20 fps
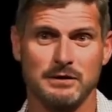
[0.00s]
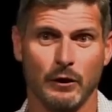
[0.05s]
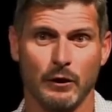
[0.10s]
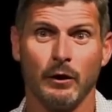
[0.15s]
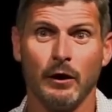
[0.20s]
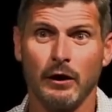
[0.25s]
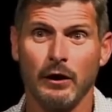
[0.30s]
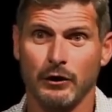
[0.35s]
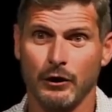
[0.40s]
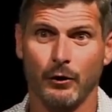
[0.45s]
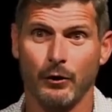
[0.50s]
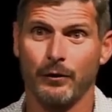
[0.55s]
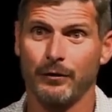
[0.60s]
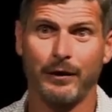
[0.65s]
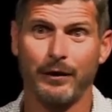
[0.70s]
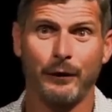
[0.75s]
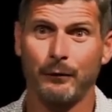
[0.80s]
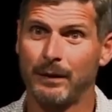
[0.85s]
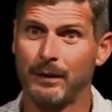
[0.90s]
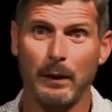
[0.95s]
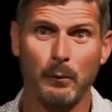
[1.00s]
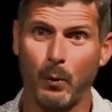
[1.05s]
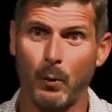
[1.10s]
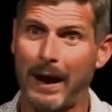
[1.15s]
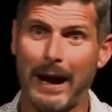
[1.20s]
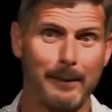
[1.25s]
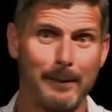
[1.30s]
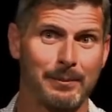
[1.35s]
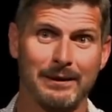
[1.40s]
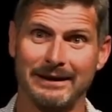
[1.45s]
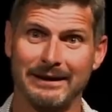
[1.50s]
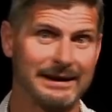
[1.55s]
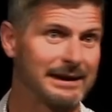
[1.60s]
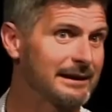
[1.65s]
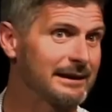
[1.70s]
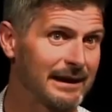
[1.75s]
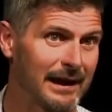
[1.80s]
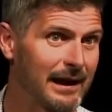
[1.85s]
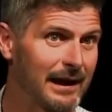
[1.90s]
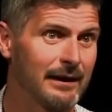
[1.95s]
So they will happily
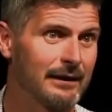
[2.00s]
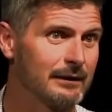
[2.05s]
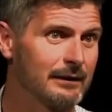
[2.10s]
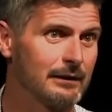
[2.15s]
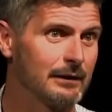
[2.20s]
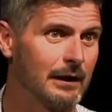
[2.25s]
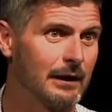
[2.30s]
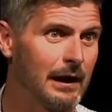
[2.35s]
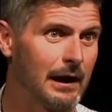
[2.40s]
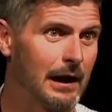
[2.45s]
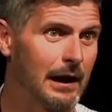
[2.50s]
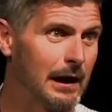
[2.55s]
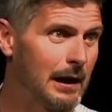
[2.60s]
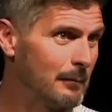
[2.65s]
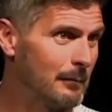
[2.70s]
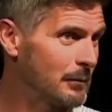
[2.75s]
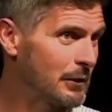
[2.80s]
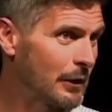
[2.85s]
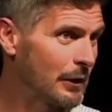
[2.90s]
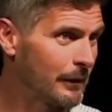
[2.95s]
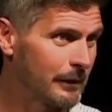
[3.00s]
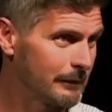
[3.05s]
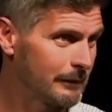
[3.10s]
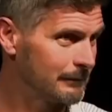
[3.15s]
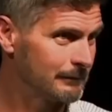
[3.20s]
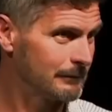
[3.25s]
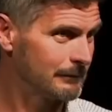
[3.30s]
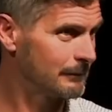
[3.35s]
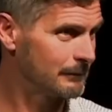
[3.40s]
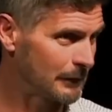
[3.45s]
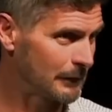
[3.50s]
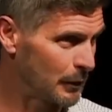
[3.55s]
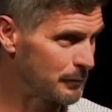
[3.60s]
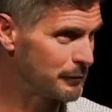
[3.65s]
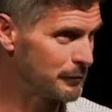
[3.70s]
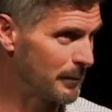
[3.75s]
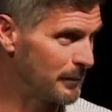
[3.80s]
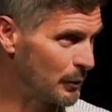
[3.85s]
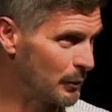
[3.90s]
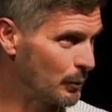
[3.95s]
eat that. No
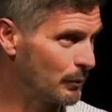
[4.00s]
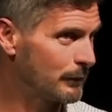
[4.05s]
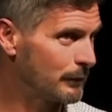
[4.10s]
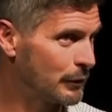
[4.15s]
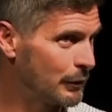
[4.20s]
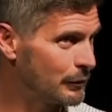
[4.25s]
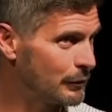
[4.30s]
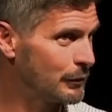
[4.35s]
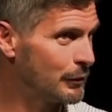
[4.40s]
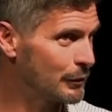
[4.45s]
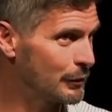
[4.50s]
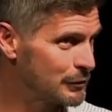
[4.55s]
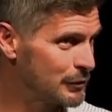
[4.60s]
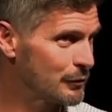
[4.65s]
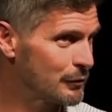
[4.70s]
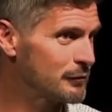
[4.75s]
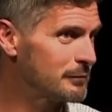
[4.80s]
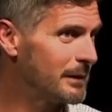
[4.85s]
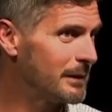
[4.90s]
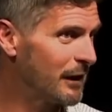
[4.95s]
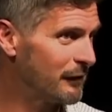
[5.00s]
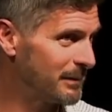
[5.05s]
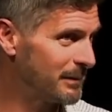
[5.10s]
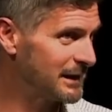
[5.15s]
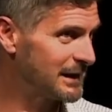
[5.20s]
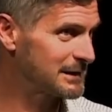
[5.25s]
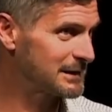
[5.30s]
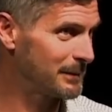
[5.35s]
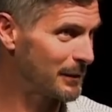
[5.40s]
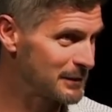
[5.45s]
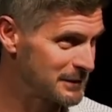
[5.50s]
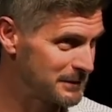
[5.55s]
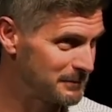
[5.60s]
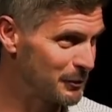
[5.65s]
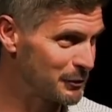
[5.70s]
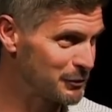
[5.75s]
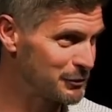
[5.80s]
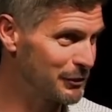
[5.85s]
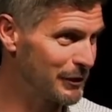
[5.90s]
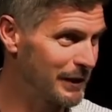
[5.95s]
problem at all. Your children may have been exposed to
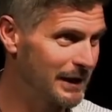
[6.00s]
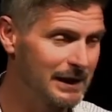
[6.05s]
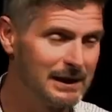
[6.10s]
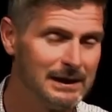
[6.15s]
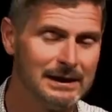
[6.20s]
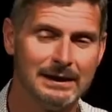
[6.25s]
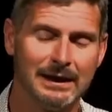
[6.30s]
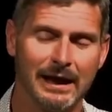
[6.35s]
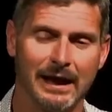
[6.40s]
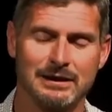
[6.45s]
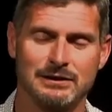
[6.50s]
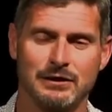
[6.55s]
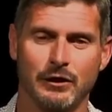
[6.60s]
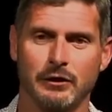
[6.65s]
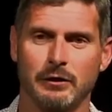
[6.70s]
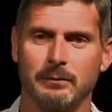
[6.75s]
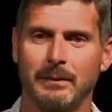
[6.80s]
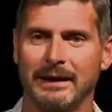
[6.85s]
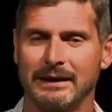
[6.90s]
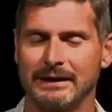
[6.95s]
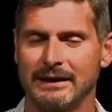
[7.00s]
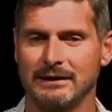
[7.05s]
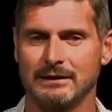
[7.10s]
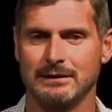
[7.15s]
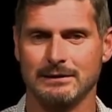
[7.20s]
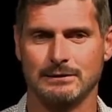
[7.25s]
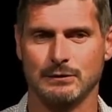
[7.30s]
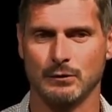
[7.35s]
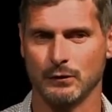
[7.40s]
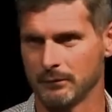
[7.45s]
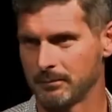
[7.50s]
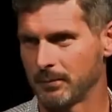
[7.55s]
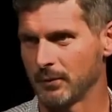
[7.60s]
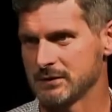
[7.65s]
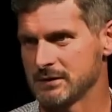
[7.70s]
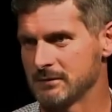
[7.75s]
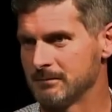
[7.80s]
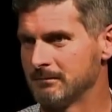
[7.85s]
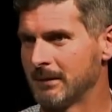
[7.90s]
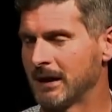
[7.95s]
more sugar, and so you may need to sort
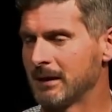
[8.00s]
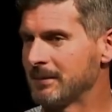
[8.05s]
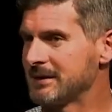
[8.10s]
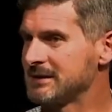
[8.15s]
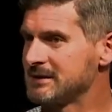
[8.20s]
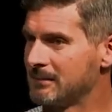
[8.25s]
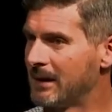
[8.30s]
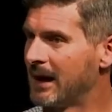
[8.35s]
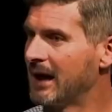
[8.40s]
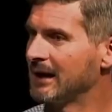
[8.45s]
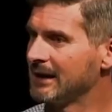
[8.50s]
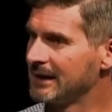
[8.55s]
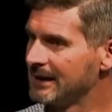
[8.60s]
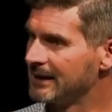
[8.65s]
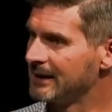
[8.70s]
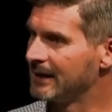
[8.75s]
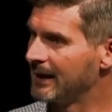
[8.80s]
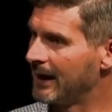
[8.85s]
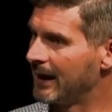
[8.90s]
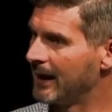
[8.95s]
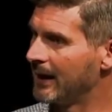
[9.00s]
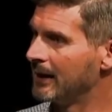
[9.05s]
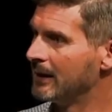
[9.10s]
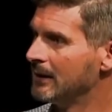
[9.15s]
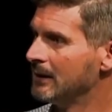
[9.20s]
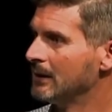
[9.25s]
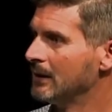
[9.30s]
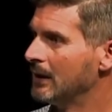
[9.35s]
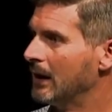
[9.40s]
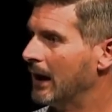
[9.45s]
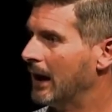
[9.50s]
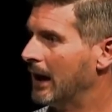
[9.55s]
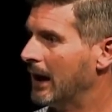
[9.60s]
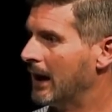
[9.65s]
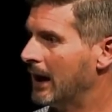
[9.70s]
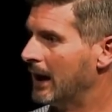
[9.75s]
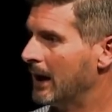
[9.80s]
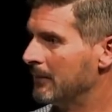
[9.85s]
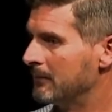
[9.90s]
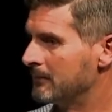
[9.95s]
of maybe some honey in there
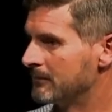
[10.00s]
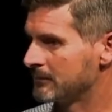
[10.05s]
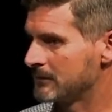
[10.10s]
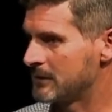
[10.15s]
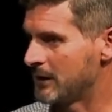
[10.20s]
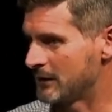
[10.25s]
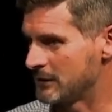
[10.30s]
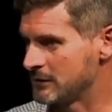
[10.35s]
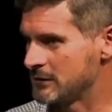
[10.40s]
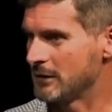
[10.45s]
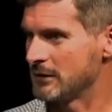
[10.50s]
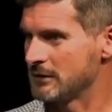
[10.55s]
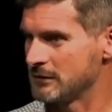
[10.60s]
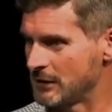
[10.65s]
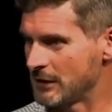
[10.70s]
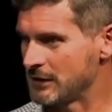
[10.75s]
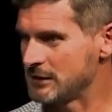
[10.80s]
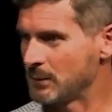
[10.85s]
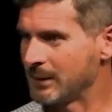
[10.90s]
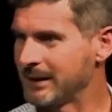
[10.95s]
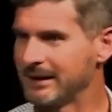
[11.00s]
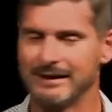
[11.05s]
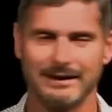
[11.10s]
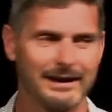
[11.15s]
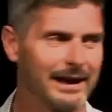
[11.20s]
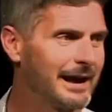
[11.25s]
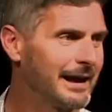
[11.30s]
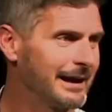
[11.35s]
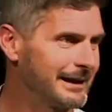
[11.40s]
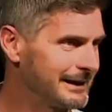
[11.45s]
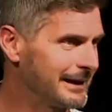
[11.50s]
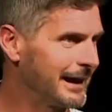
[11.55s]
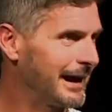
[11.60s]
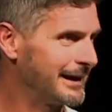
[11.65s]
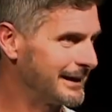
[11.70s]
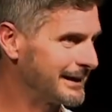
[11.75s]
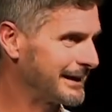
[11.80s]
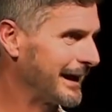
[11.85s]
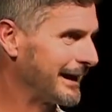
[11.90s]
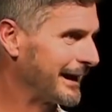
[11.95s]
just to sweeten that
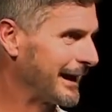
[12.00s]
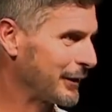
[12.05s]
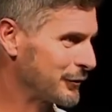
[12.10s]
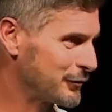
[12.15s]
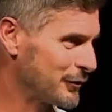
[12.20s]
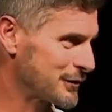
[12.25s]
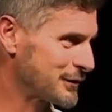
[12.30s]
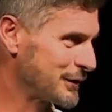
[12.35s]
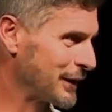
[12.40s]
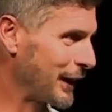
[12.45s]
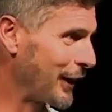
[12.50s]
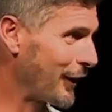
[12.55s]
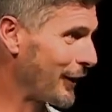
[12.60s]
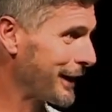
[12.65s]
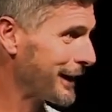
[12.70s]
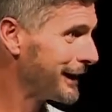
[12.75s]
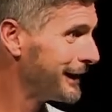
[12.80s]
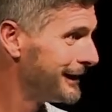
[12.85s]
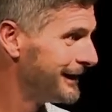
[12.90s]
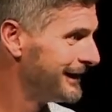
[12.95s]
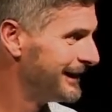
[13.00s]
and to get that across the line.